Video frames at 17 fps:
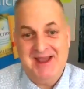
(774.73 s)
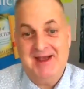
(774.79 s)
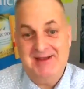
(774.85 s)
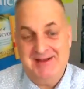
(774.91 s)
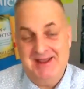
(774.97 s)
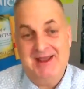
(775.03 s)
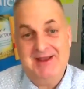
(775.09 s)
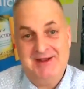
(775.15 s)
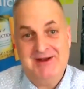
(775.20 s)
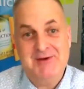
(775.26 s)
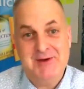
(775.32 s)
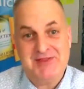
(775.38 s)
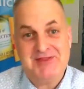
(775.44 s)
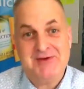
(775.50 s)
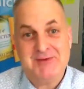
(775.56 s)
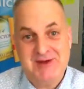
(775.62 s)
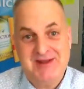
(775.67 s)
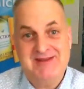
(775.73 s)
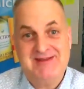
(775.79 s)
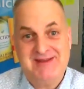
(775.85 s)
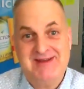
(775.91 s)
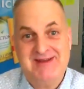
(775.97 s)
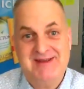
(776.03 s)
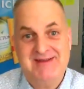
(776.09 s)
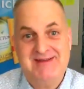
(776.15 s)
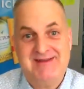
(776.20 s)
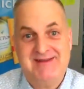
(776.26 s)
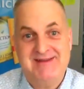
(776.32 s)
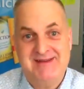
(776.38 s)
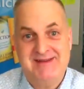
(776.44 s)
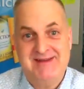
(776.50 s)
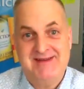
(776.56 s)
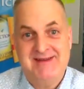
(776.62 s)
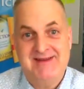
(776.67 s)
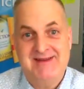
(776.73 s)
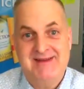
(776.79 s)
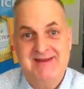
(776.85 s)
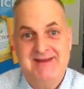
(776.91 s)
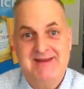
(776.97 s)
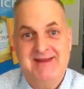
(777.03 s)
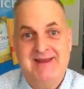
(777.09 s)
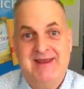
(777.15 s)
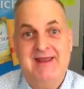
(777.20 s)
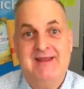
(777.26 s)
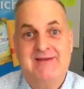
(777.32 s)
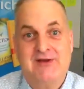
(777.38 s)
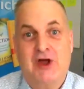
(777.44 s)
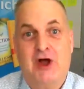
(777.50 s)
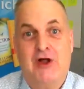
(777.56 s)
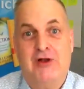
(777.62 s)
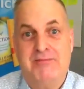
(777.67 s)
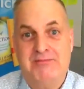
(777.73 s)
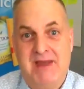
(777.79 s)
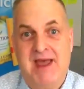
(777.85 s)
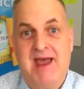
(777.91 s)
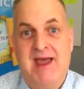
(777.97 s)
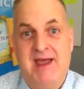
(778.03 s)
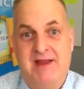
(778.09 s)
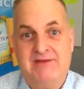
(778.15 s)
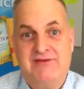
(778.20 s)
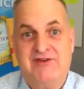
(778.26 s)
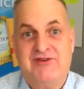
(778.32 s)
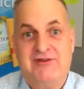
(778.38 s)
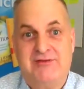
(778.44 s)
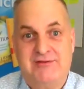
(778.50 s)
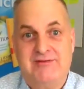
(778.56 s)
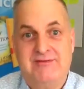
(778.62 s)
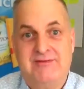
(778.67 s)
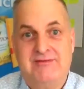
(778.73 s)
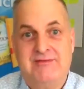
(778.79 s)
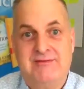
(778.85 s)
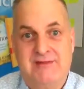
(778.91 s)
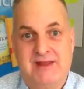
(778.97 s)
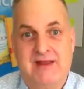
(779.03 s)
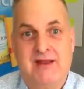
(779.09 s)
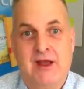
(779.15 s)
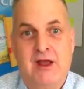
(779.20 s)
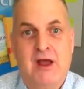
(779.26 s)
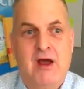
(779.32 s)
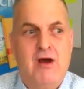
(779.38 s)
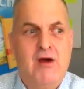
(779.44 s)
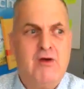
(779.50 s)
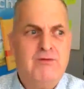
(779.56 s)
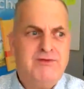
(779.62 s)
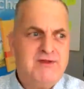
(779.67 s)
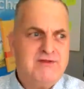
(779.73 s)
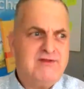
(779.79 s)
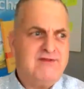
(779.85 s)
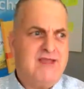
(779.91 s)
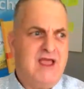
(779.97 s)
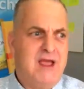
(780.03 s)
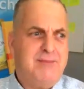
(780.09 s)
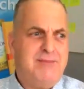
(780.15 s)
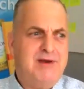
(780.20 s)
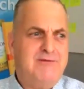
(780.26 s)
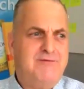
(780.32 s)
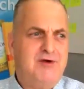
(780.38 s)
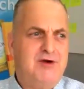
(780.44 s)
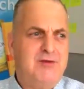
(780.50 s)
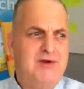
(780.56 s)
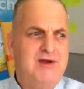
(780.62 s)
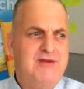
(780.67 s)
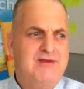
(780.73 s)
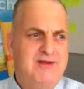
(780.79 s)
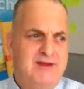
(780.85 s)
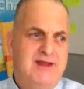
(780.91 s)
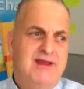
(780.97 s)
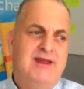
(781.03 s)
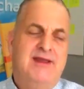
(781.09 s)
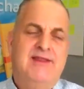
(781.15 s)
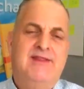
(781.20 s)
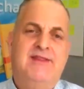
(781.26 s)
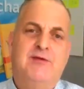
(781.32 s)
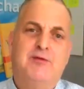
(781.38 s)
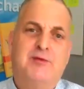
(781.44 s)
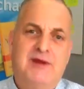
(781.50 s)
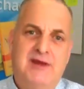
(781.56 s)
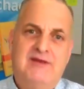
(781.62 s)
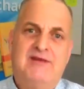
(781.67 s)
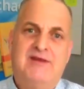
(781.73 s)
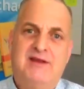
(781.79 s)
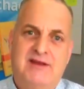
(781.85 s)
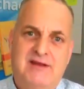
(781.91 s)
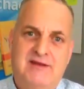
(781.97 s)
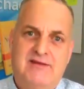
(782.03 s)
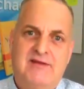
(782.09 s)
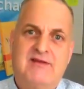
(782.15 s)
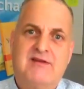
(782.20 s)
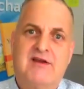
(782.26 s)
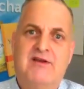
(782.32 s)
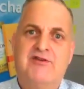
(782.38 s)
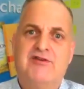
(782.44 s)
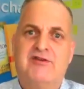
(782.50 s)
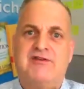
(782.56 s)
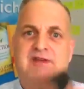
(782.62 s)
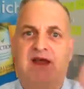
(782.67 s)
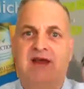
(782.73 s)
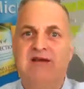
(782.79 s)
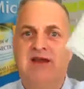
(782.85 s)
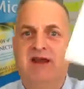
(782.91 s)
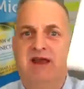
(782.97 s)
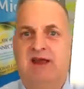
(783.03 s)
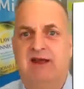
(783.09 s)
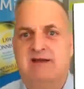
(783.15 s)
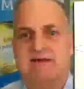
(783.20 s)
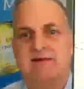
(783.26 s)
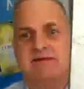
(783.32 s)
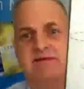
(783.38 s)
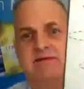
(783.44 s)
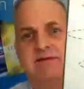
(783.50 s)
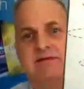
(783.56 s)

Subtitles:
Yeah, you know what the reason is? It's called match. Oh, this is happening for a reason. The reason is because you're sending it.